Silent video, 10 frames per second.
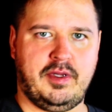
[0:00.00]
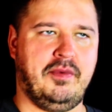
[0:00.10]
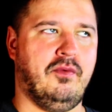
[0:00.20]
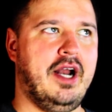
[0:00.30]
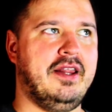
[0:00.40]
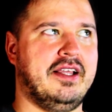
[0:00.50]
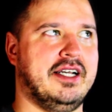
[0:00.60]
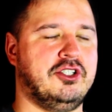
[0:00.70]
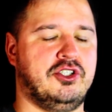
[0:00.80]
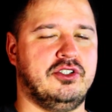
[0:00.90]
I mean, why did they
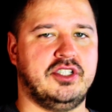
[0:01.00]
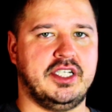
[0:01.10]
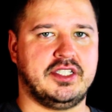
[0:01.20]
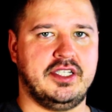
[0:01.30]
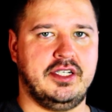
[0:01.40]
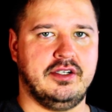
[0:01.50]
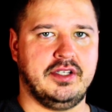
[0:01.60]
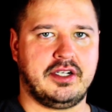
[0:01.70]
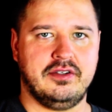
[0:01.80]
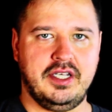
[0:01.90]
let Julius in here?
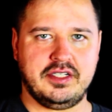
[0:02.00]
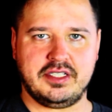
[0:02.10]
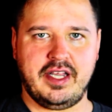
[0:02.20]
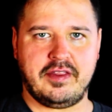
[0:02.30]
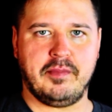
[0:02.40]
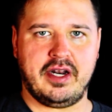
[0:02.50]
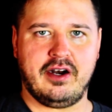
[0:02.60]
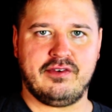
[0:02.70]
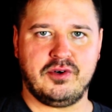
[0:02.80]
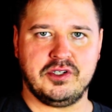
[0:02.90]
Like, couldn't they just let them on
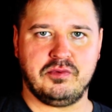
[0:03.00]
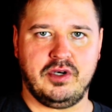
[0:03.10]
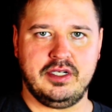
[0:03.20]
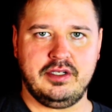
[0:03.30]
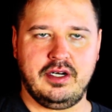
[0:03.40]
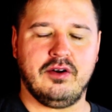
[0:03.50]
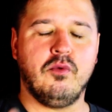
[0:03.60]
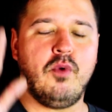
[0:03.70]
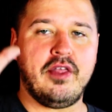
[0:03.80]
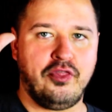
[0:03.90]
Air Force One, you know,
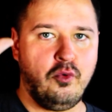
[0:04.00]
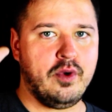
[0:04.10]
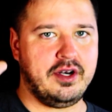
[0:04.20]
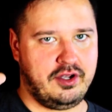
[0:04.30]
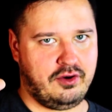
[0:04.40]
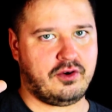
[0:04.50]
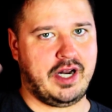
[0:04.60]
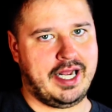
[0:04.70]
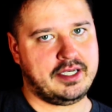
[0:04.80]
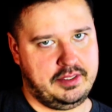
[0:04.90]
with the window
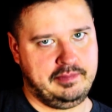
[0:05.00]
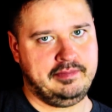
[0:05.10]
cracked?